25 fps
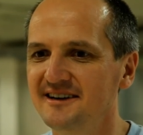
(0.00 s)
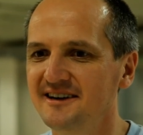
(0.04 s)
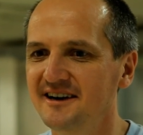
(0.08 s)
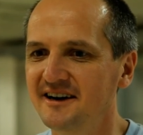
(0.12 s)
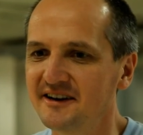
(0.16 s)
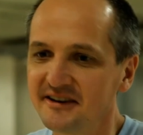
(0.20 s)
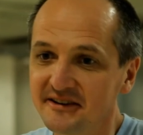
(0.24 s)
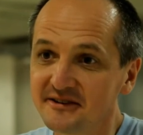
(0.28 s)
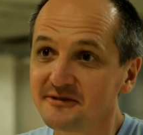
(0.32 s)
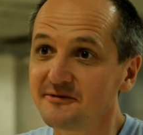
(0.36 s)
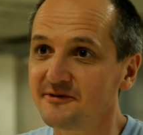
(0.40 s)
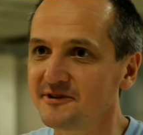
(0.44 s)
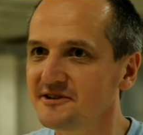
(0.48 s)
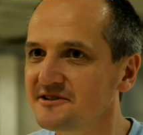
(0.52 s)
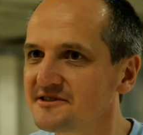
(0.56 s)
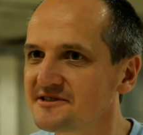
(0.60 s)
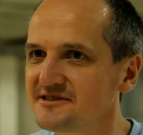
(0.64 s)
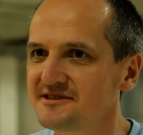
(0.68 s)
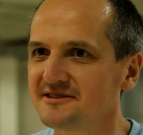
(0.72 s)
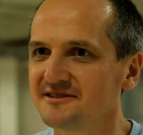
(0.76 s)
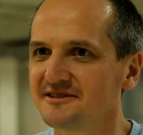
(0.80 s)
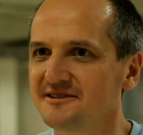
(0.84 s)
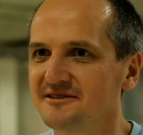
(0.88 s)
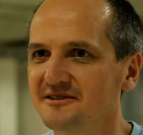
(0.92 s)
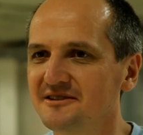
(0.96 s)
And it
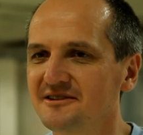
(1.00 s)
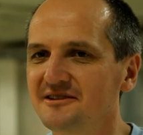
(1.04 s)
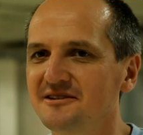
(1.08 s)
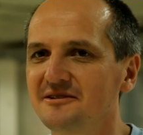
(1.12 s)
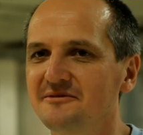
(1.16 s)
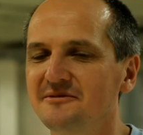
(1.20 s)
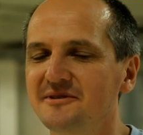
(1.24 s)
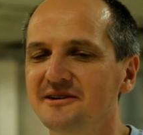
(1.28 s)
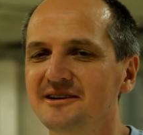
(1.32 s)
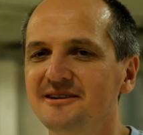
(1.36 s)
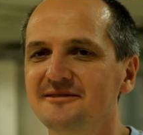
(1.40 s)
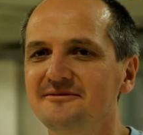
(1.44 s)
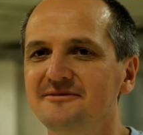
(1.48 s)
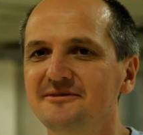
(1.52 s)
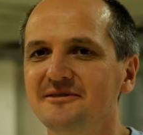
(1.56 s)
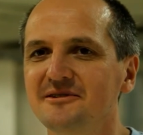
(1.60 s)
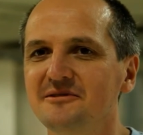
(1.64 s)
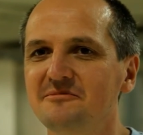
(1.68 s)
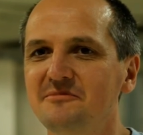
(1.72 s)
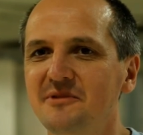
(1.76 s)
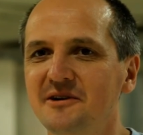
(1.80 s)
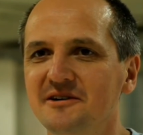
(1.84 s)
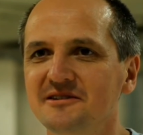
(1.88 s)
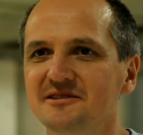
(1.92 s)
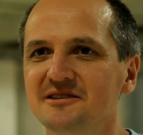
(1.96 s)
works. We have
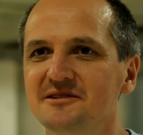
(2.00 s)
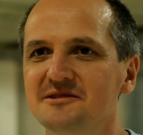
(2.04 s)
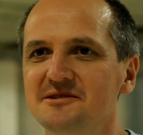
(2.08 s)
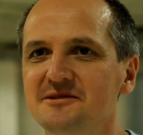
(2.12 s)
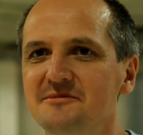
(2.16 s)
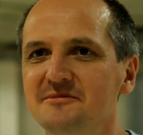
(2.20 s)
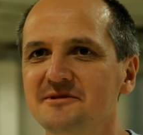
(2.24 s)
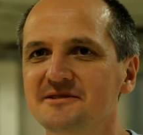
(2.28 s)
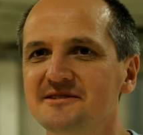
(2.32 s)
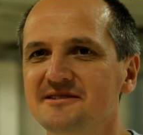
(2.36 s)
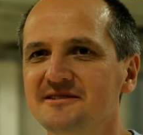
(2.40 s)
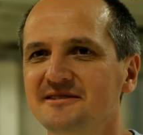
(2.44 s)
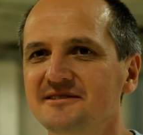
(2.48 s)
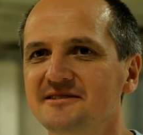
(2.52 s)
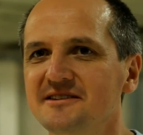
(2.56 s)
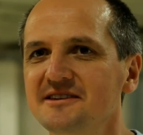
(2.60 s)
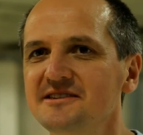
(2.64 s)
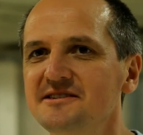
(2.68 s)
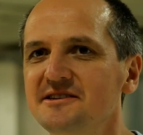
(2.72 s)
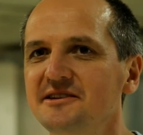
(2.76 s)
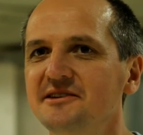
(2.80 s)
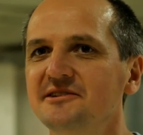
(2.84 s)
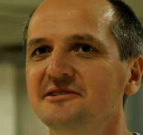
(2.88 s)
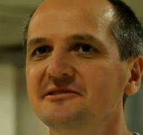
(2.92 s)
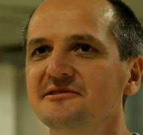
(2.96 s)
participants
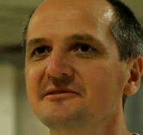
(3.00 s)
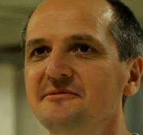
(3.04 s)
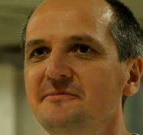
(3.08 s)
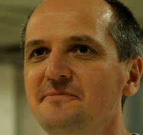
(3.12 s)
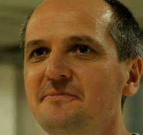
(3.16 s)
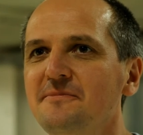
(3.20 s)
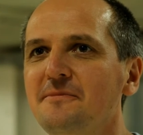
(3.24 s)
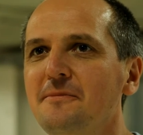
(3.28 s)
this year.